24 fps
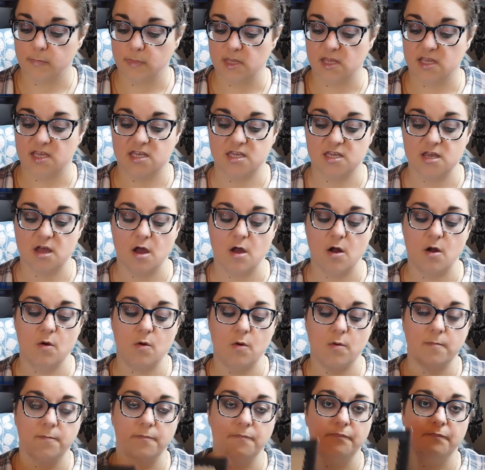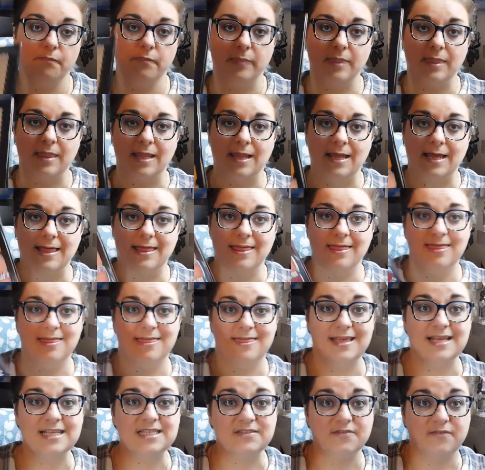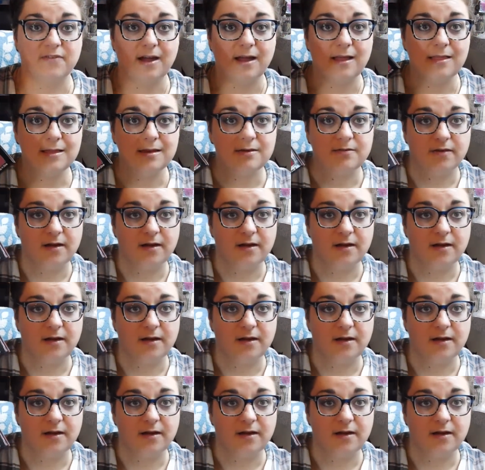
So, this Violet